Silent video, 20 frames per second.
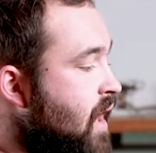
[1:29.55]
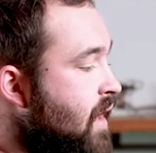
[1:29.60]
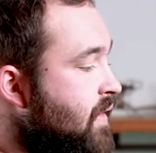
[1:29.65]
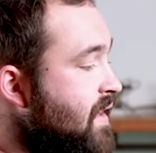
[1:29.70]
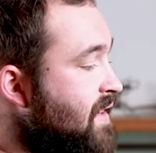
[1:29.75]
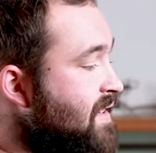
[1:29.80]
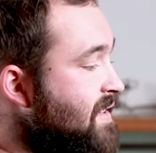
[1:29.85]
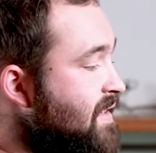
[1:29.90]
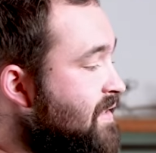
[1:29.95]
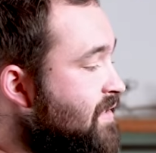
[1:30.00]

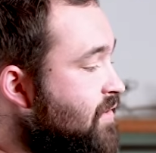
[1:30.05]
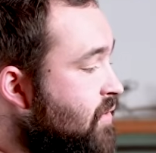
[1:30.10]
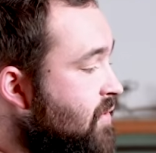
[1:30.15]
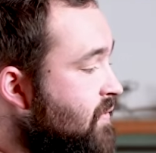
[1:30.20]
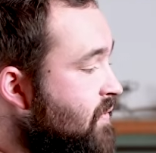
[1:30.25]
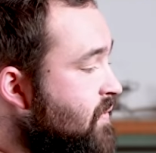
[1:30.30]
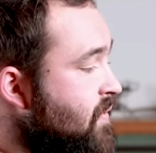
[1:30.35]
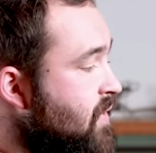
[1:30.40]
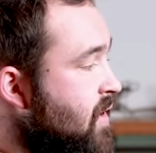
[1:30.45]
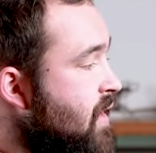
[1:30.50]
This is
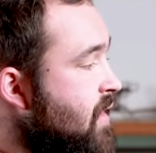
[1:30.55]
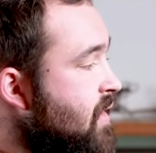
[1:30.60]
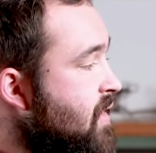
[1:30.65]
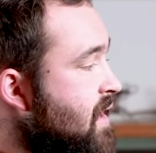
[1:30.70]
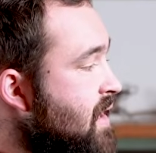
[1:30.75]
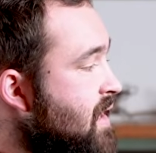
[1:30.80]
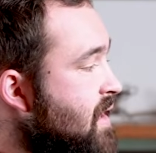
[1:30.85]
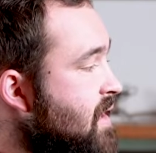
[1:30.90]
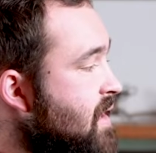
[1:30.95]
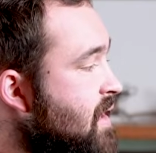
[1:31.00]
sort of
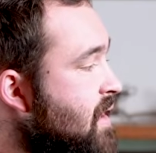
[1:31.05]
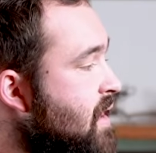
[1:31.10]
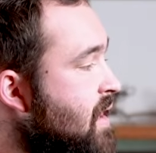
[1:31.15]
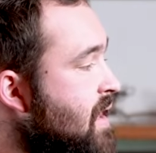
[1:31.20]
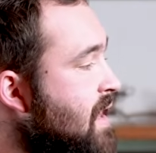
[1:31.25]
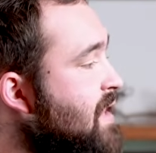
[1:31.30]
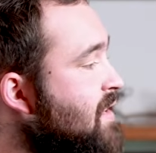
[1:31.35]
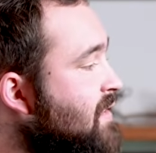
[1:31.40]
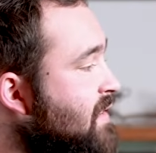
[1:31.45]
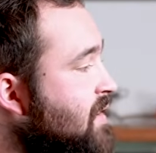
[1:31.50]
the
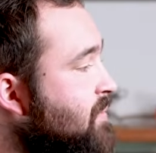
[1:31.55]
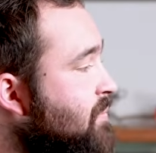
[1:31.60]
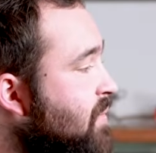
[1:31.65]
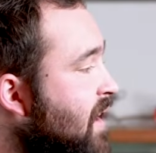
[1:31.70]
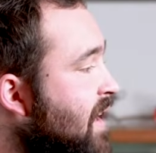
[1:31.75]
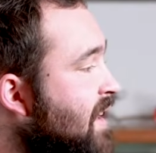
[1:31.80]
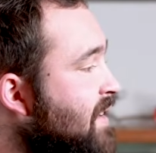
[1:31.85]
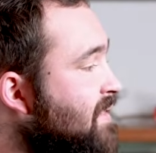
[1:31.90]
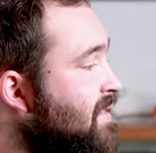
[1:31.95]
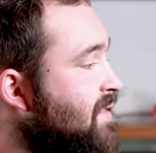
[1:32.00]
easiest
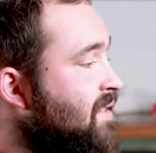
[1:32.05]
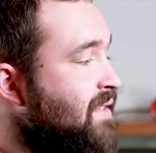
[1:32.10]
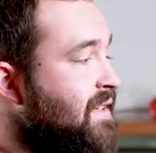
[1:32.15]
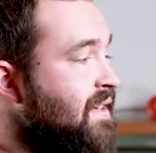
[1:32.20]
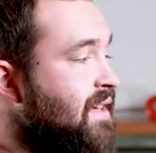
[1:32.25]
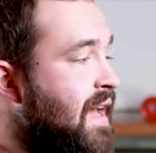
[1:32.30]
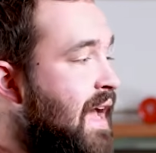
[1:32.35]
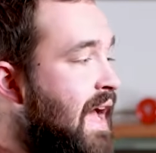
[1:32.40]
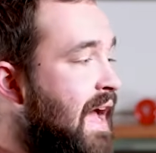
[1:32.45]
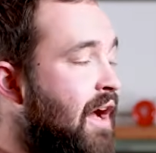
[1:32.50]
place to
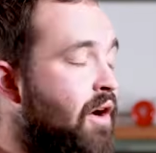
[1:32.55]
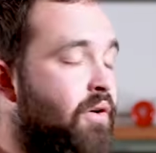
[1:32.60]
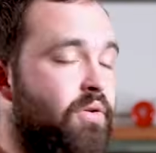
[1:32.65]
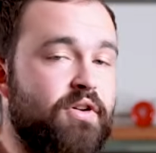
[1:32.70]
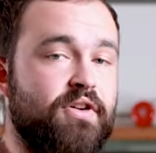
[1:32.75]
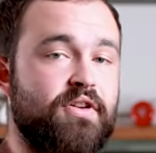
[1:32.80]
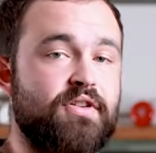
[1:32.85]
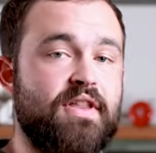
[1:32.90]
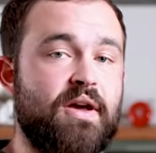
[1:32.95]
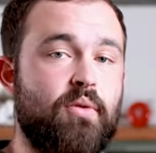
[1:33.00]
see how
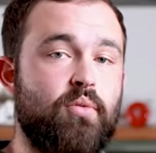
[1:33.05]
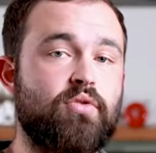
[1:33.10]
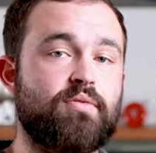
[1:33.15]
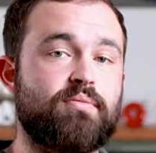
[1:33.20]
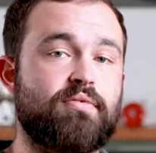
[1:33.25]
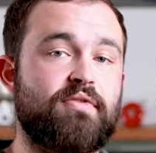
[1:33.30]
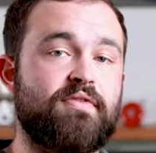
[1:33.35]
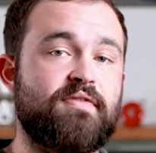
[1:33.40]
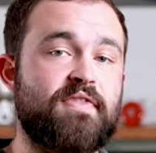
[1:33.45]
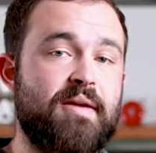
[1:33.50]
good that
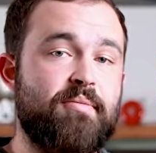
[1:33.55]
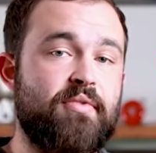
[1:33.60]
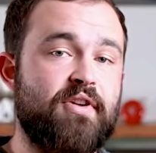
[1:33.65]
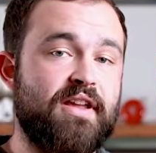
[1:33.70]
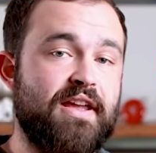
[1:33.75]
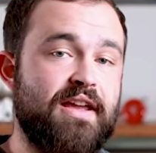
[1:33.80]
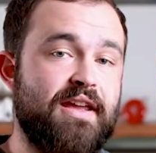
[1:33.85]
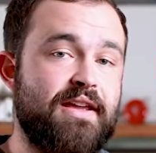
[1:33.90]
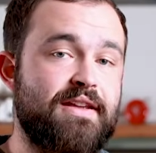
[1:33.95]
waterproof fabric